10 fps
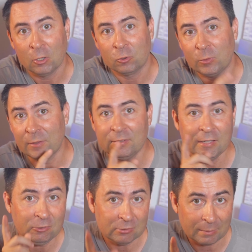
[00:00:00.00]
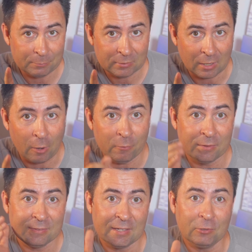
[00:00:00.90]
Translation apps are an
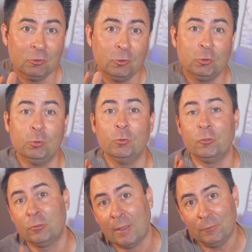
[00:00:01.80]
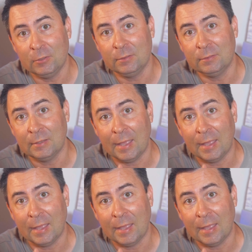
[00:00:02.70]
essential tool for travelers,